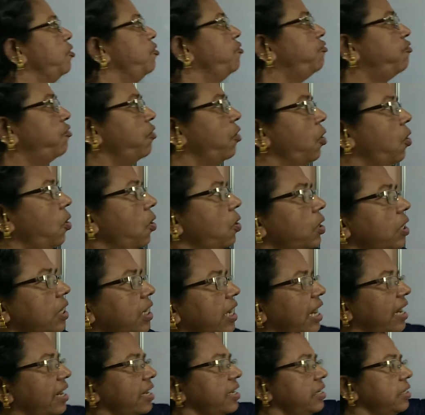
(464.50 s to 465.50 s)
flow
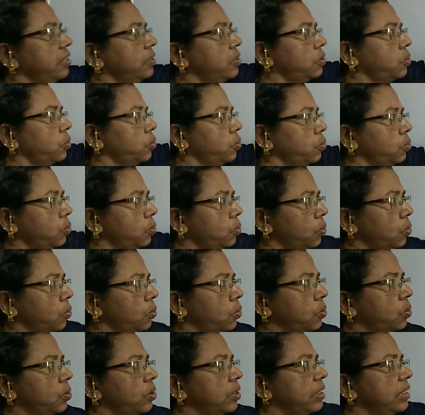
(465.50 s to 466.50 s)
current through
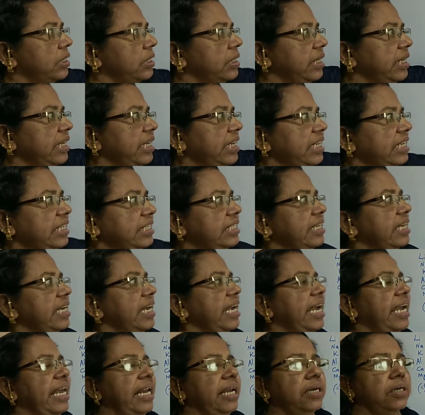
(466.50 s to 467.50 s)
these
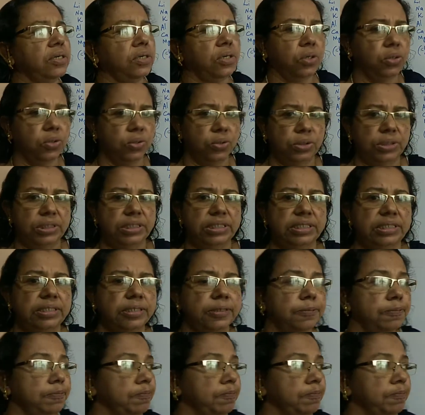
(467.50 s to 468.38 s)
electrodes,